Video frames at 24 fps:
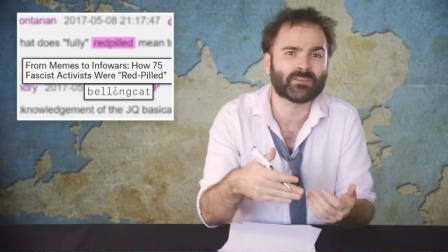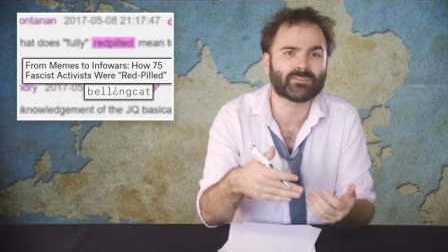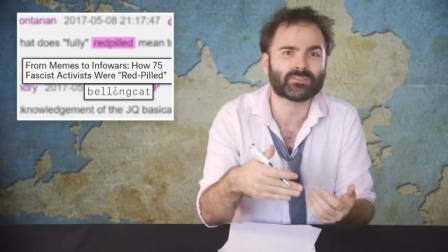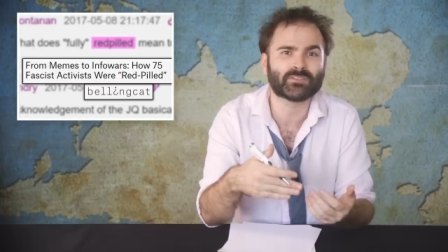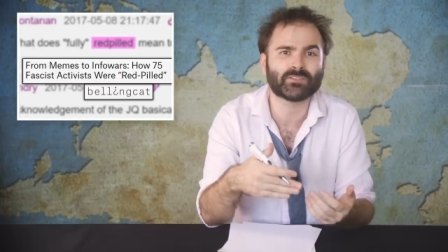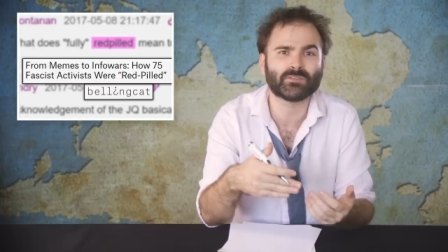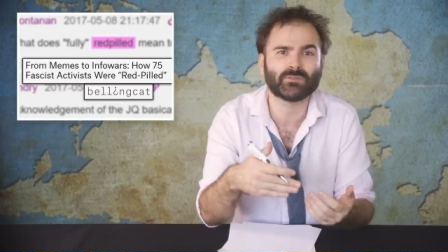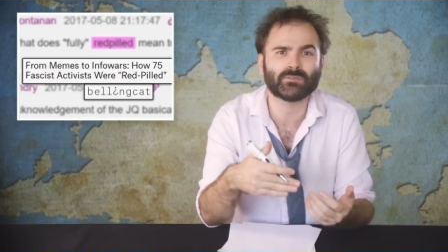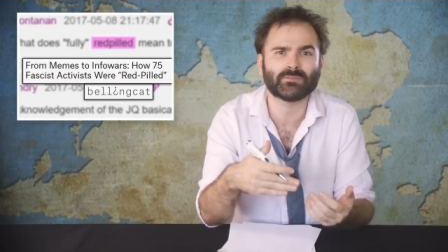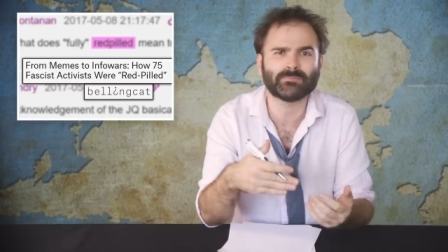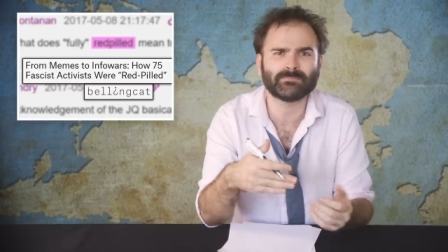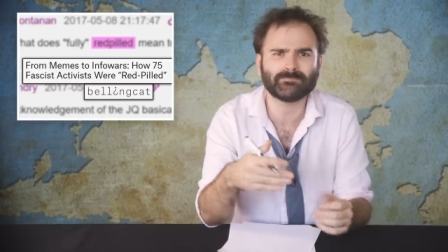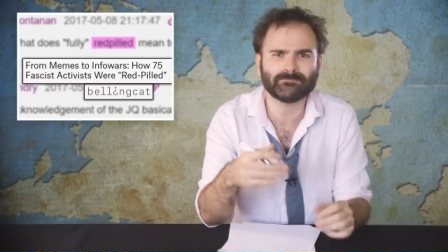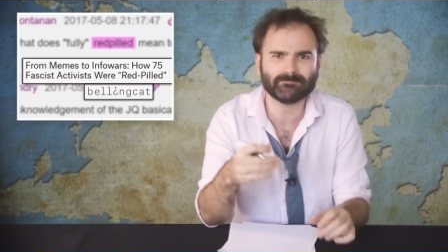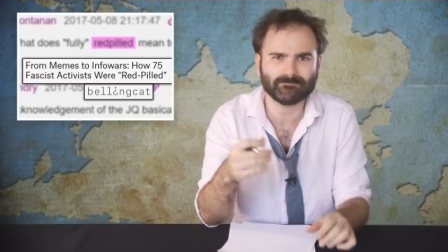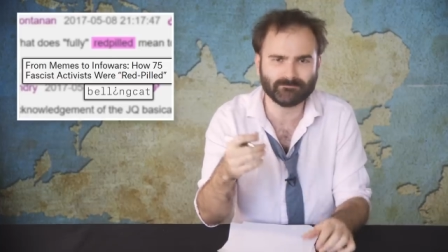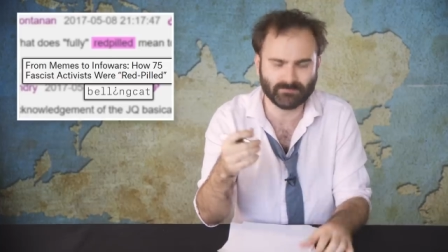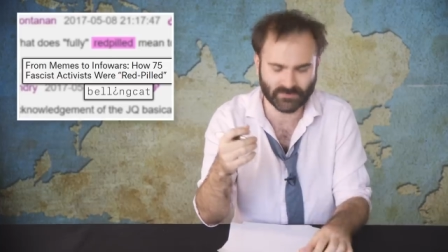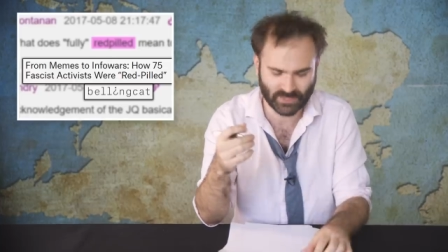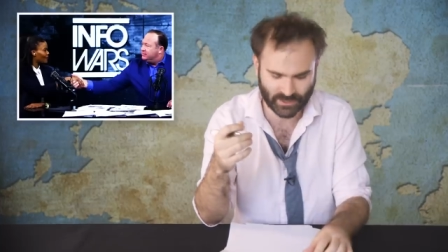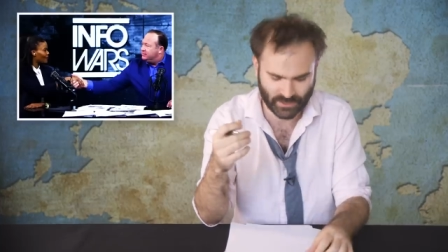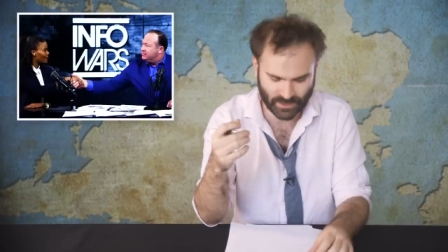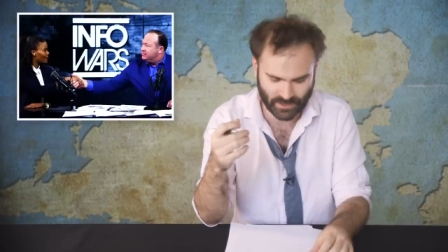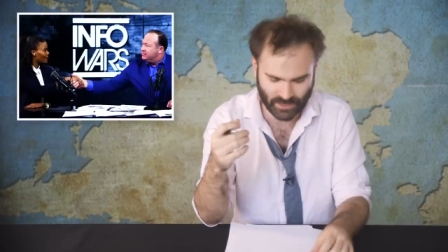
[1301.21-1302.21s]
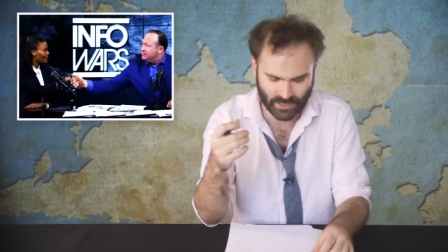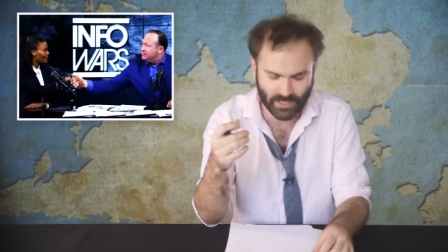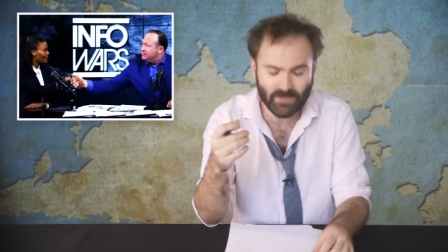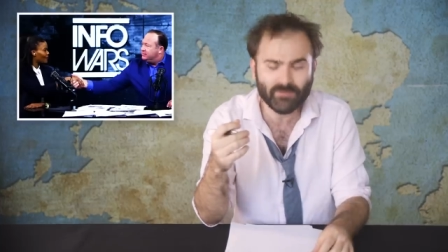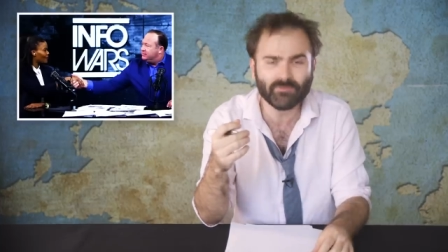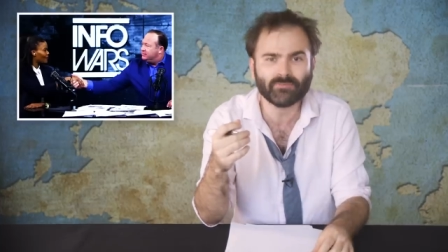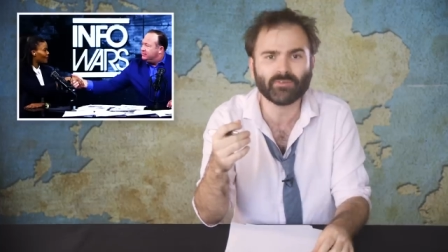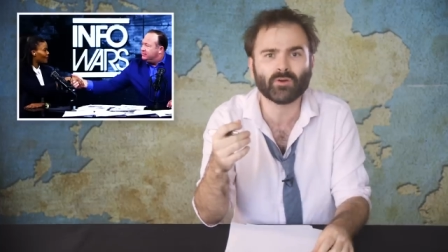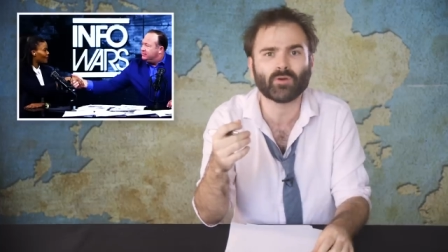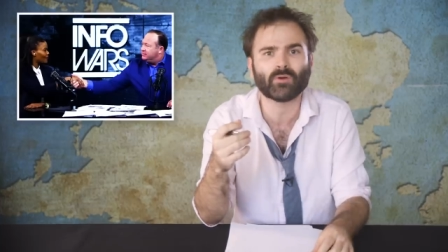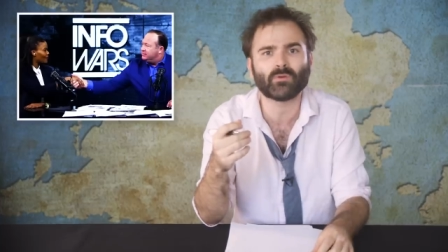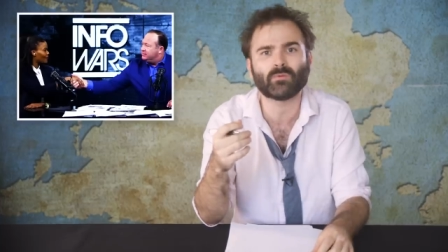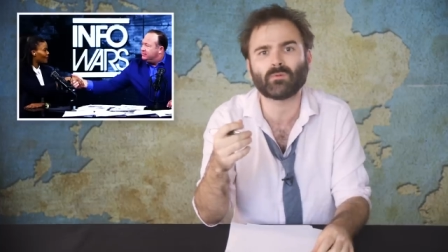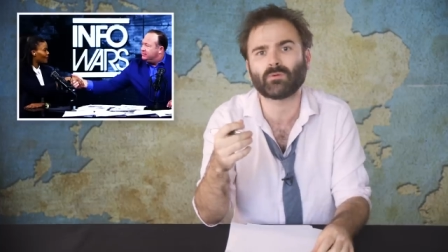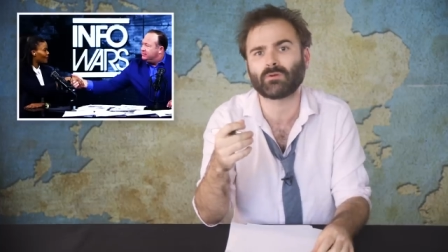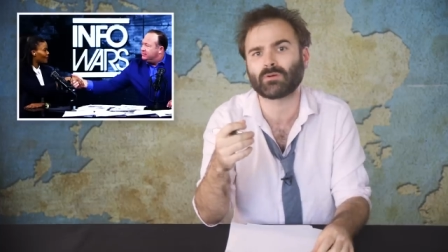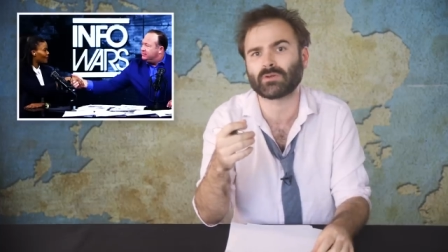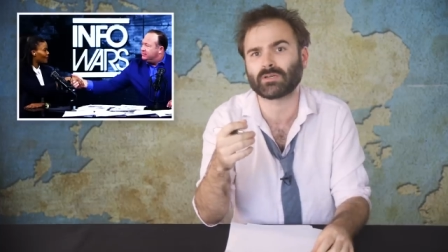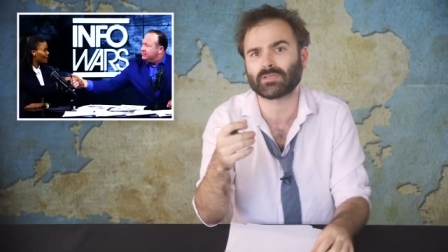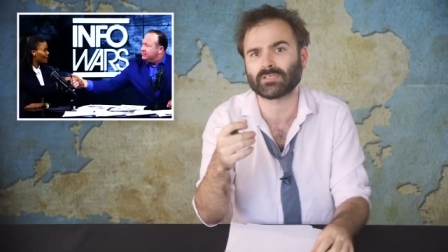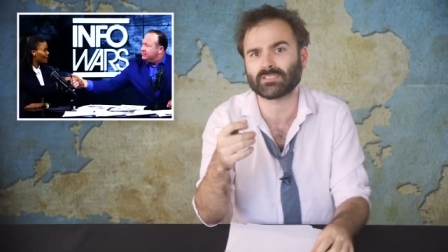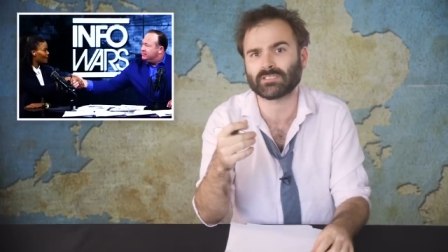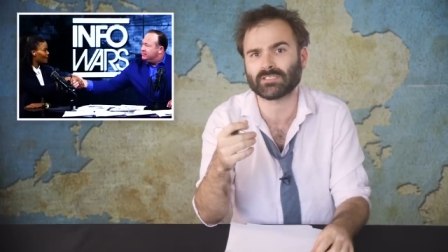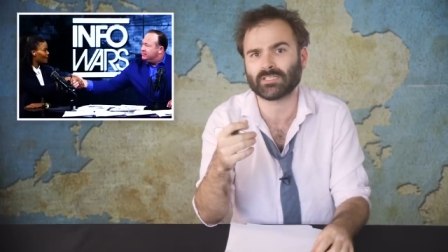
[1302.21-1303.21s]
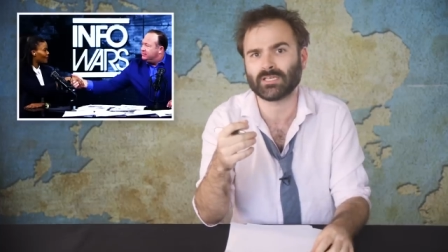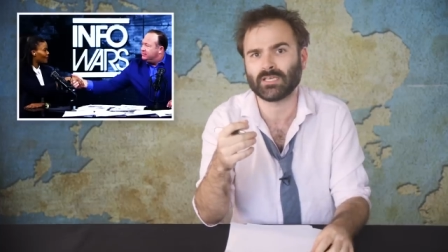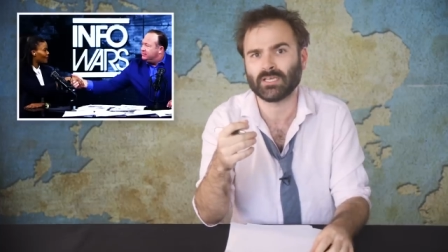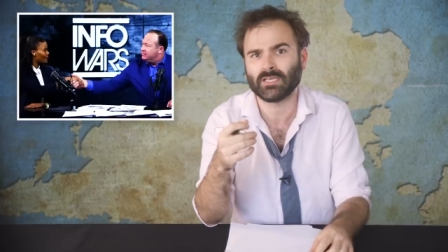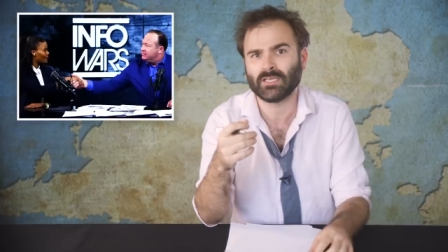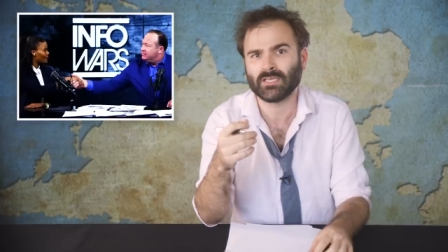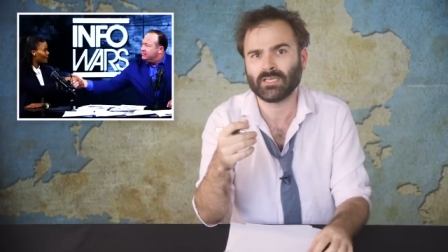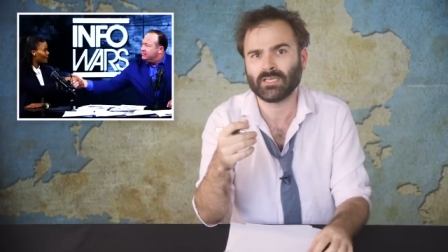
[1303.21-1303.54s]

to mm, InfoWars.